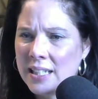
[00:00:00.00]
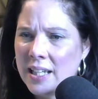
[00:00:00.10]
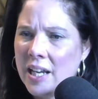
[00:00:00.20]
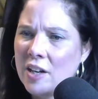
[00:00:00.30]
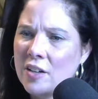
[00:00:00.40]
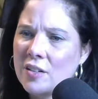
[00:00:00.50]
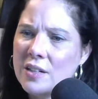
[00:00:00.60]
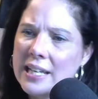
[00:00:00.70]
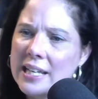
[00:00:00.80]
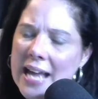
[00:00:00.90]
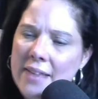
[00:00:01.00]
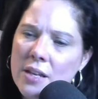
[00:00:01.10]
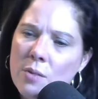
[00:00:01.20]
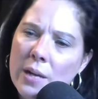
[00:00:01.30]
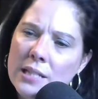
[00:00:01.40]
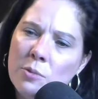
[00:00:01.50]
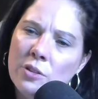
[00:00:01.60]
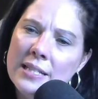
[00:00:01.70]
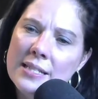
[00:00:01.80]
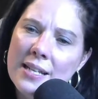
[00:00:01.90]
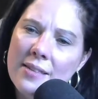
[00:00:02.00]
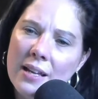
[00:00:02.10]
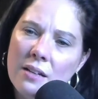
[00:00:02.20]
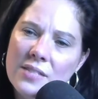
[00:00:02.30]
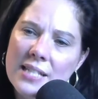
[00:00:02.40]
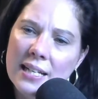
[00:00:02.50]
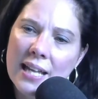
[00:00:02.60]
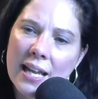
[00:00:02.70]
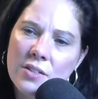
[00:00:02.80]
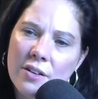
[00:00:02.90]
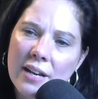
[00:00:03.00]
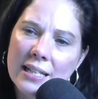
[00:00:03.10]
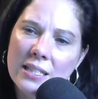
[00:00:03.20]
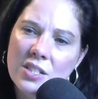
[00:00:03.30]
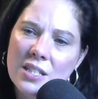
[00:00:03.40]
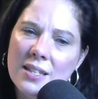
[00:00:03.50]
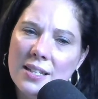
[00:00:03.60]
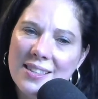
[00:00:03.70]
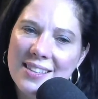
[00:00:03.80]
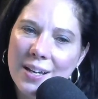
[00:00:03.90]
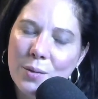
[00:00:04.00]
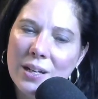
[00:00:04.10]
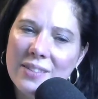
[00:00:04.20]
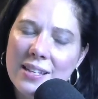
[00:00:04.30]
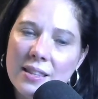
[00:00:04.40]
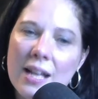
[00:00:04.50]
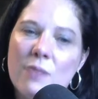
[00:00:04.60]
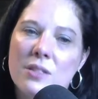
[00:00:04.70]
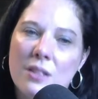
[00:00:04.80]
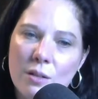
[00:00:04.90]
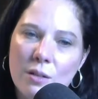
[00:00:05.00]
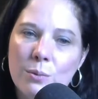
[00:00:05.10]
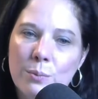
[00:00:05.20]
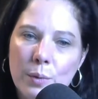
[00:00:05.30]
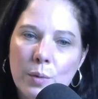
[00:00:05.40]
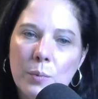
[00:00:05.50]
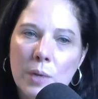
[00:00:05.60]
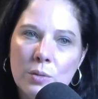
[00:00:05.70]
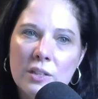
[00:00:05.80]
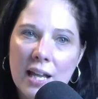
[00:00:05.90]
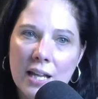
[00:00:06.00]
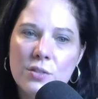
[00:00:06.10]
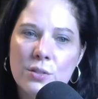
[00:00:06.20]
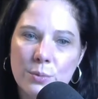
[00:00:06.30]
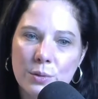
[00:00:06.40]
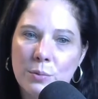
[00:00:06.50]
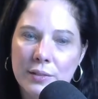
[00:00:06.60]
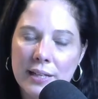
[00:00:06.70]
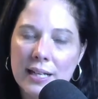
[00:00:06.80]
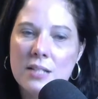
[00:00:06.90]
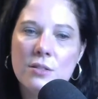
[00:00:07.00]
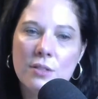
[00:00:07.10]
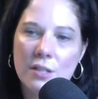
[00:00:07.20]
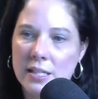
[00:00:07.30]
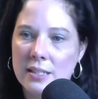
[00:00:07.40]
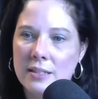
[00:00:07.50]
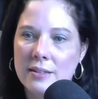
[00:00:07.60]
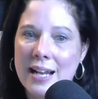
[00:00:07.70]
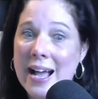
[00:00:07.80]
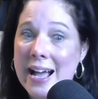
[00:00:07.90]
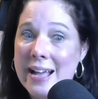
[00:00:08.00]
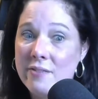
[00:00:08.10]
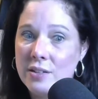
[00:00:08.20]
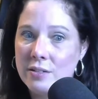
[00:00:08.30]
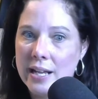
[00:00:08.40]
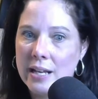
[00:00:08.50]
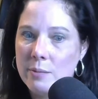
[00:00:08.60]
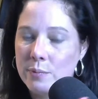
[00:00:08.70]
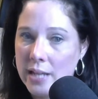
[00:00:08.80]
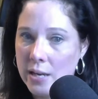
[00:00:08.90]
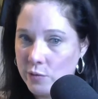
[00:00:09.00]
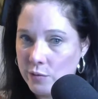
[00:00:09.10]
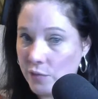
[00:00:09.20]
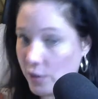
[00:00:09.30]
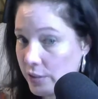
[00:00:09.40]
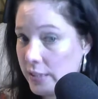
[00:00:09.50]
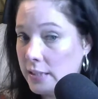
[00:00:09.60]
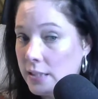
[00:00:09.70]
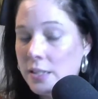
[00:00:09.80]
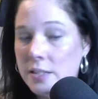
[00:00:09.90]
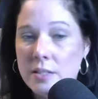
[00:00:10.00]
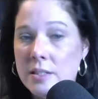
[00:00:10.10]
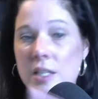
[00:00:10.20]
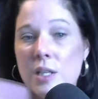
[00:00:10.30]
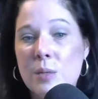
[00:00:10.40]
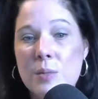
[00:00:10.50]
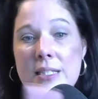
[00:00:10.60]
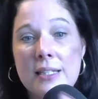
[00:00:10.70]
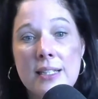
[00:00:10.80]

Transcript: Carol, Kathy Westmoreland said that Elvis had cancer. How does she think that? Well, I think that was the whole bone cancer rumor that got started that I feel like came from Vernon to see who was